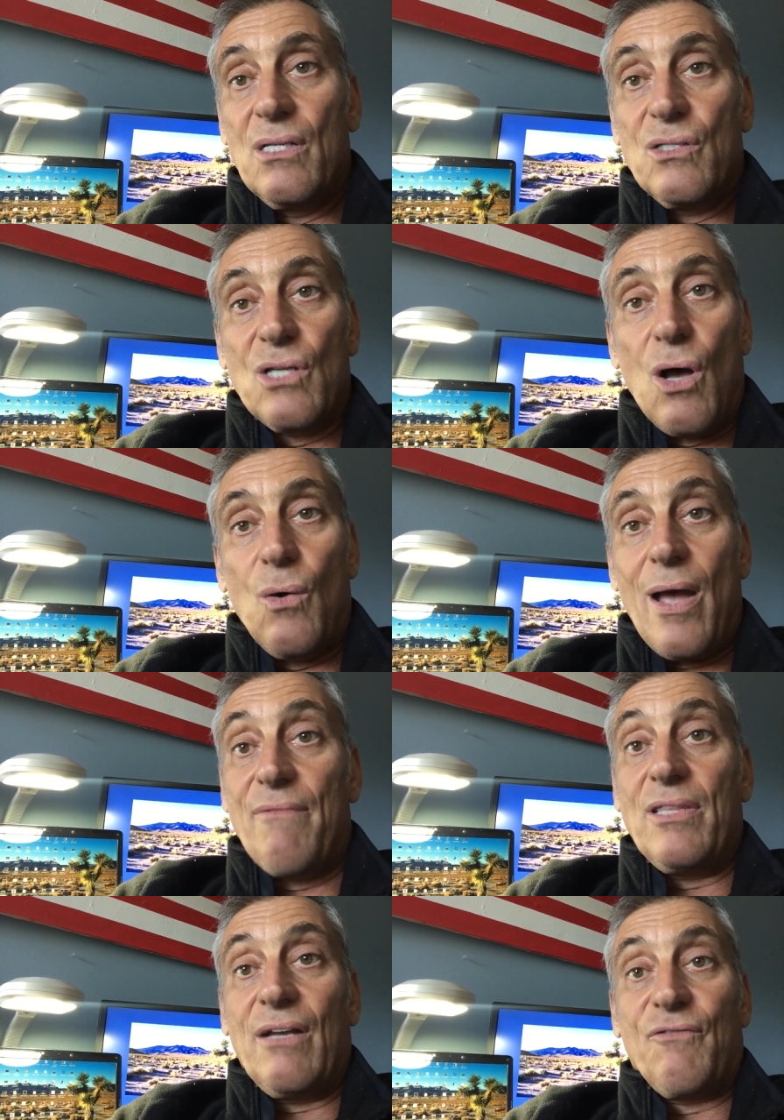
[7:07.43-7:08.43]
So
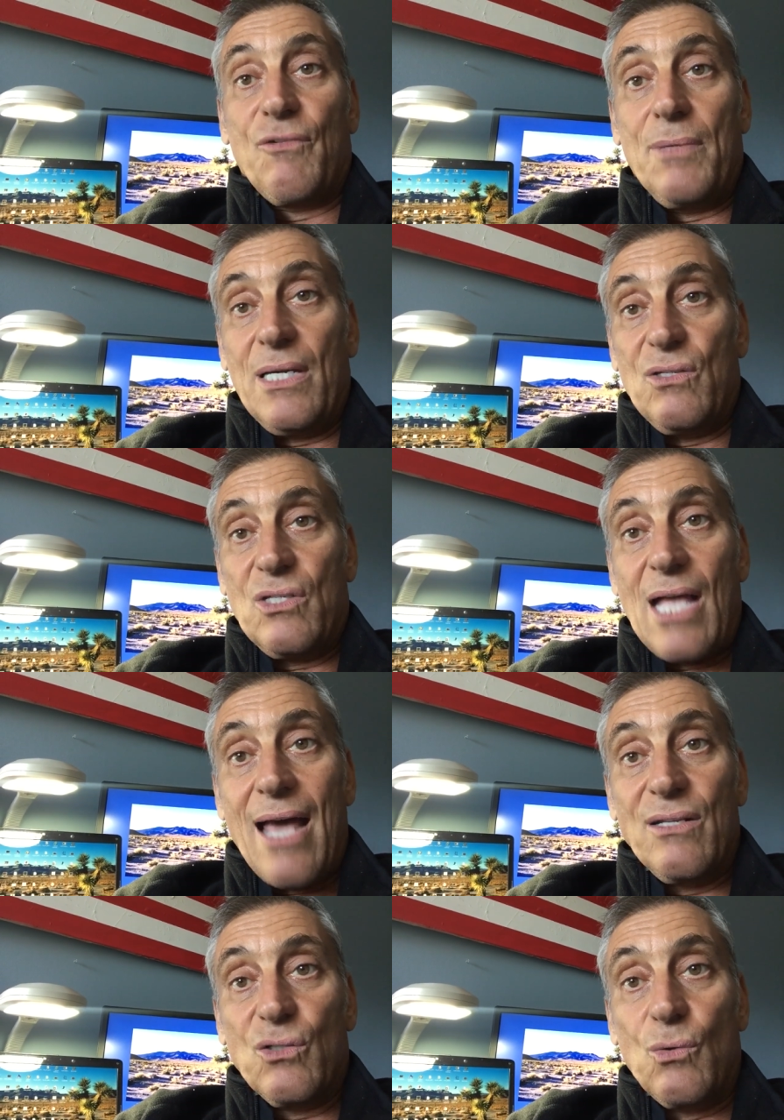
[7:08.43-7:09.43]
everything for me is
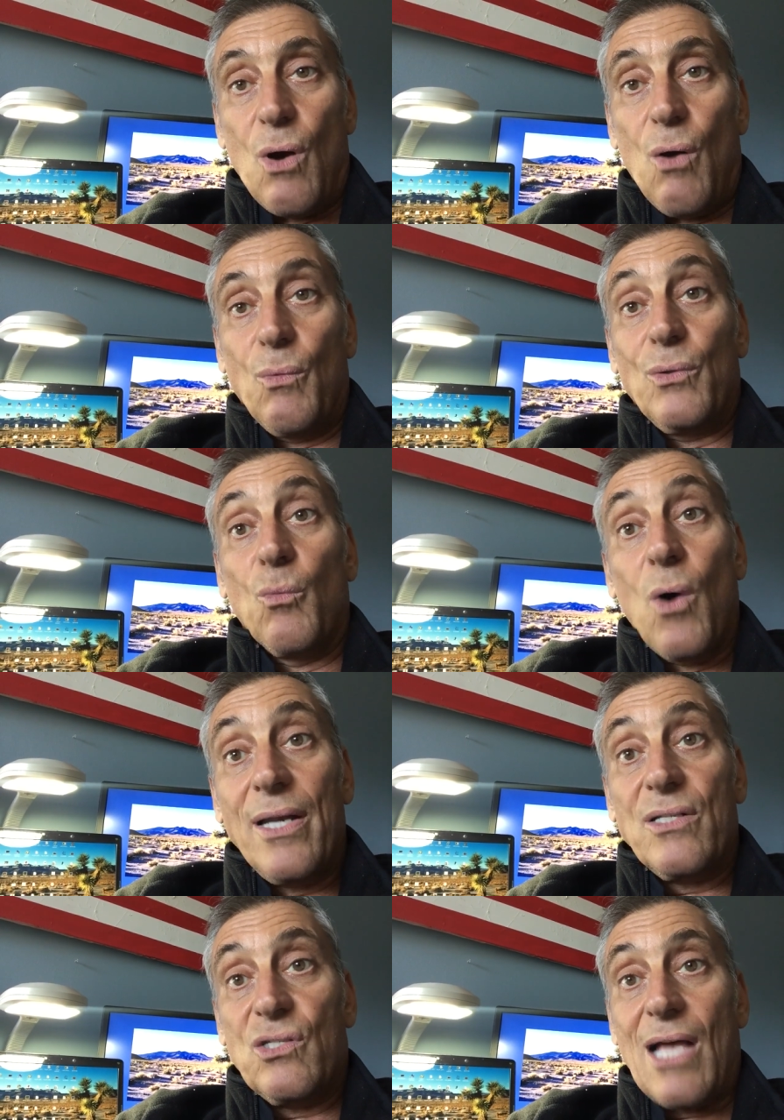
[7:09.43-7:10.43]
status quo with
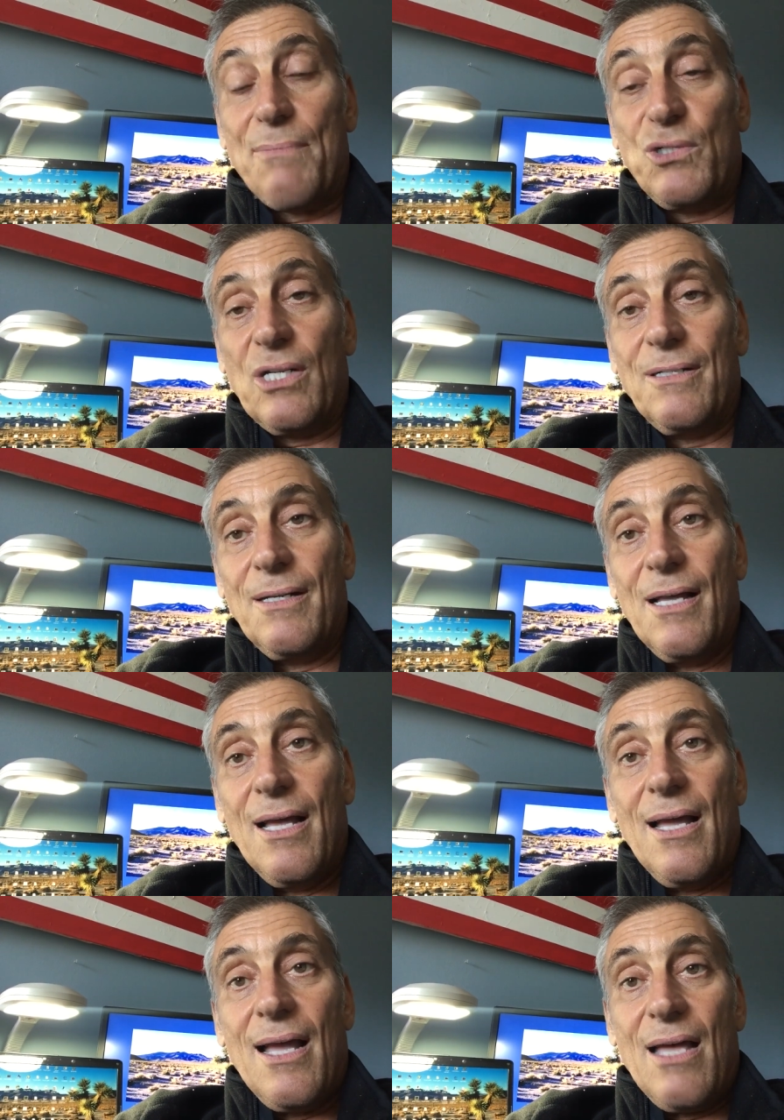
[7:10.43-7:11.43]
one exception,
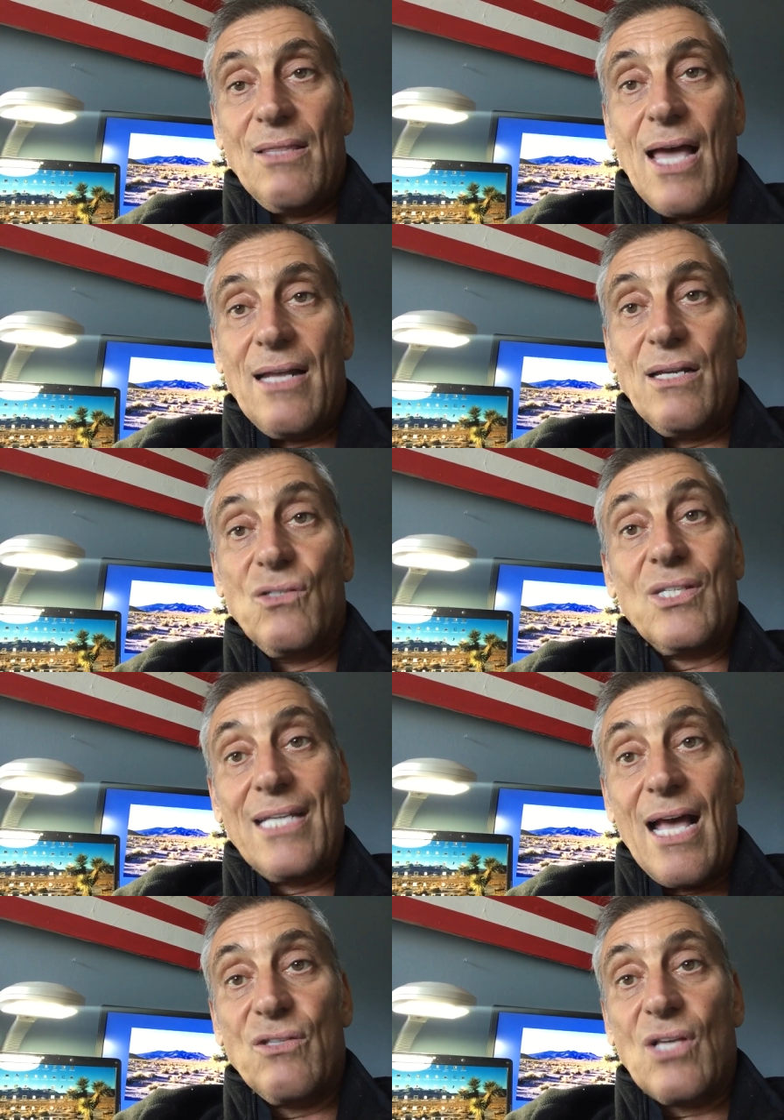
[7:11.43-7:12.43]
and that is
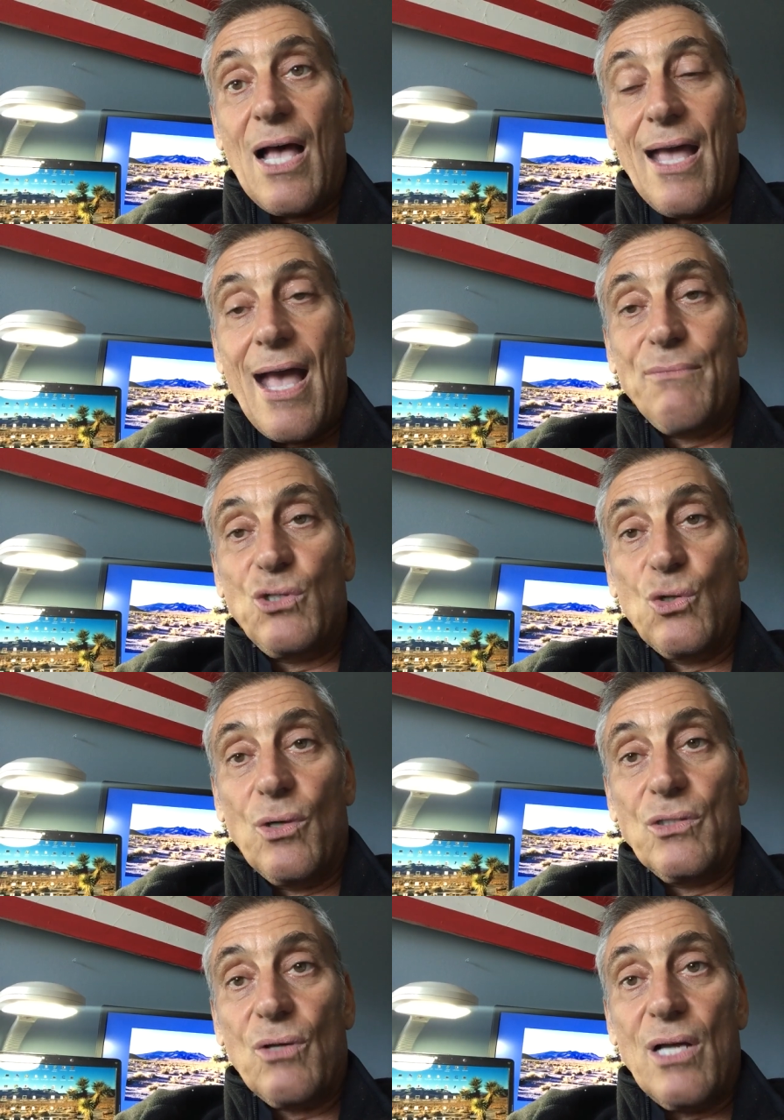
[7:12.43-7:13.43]
yes, I am
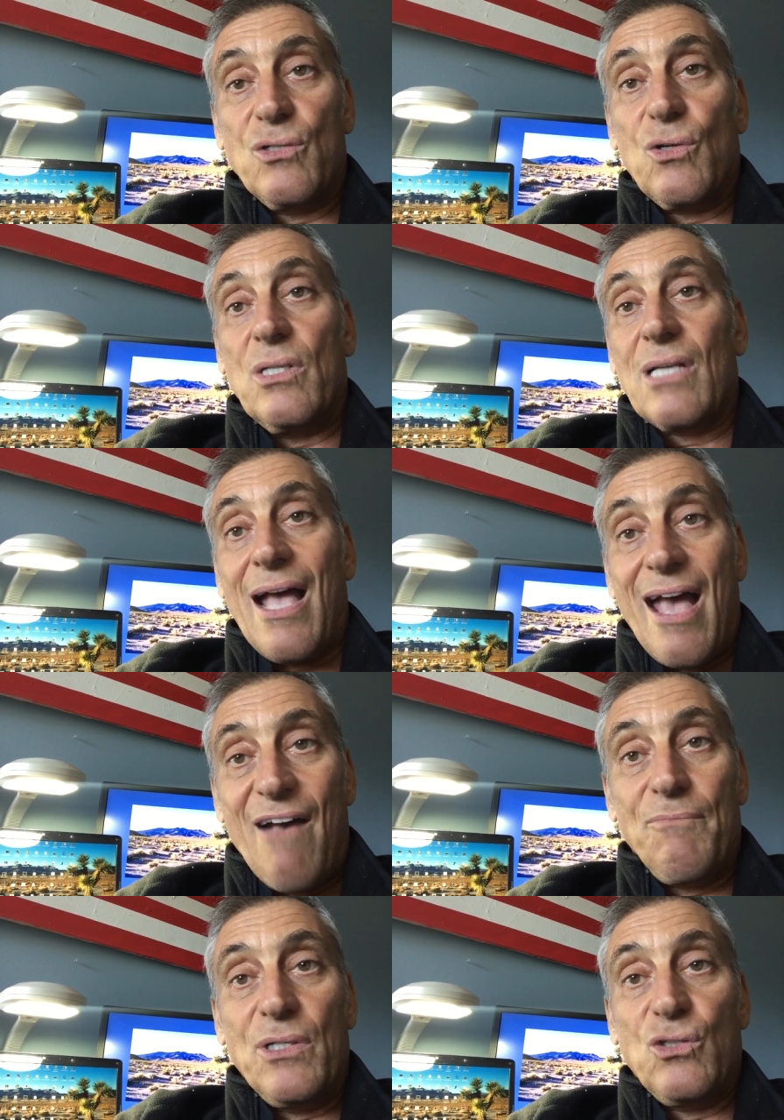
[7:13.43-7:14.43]
short treasuries. I
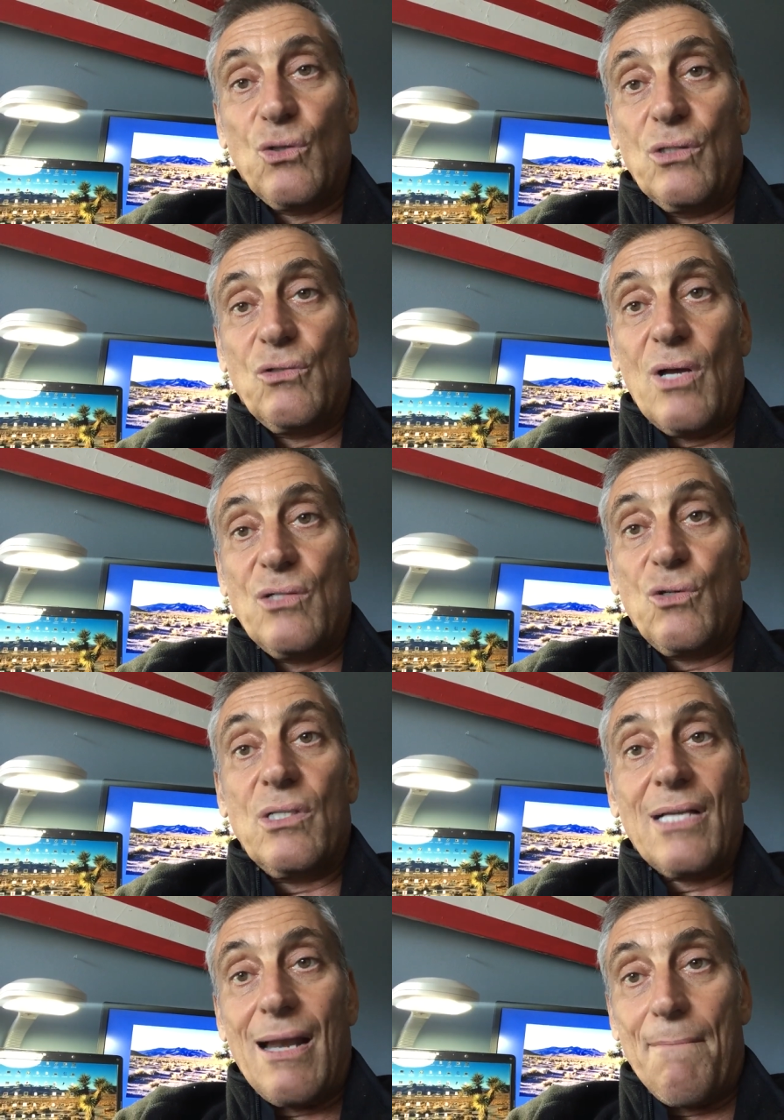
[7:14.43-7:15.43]
have been short
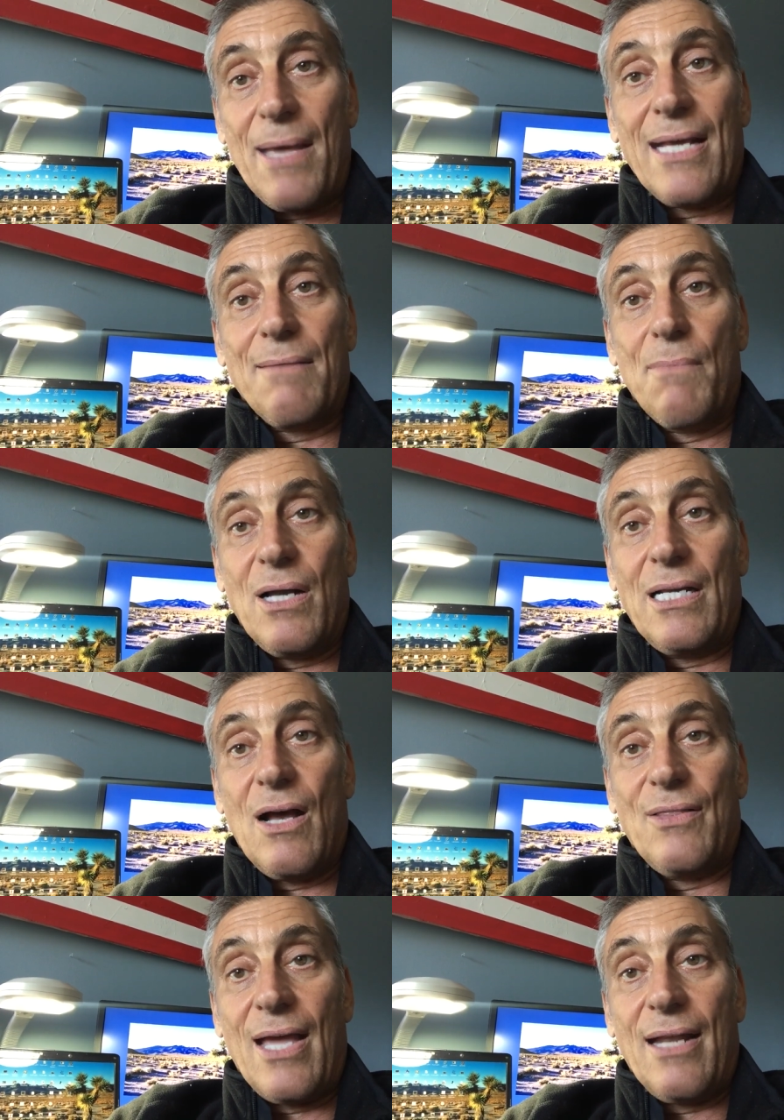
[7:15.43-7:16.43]
treasuries, and I'm making money
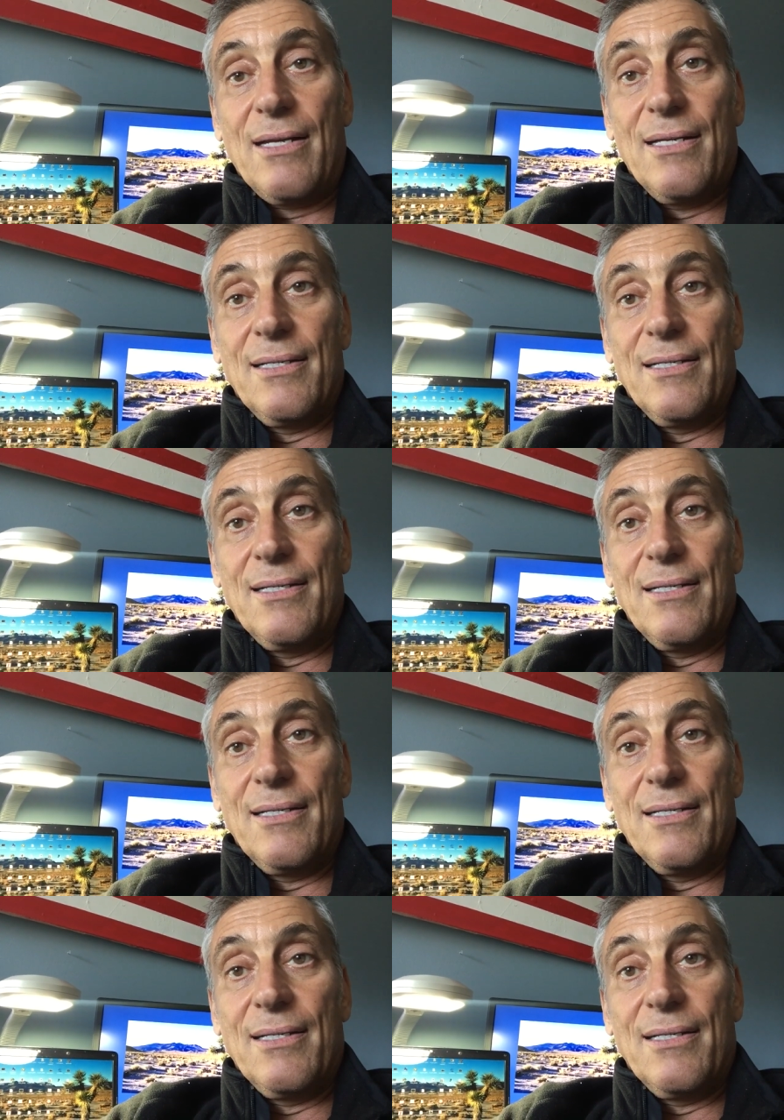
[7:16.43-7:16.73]
on that.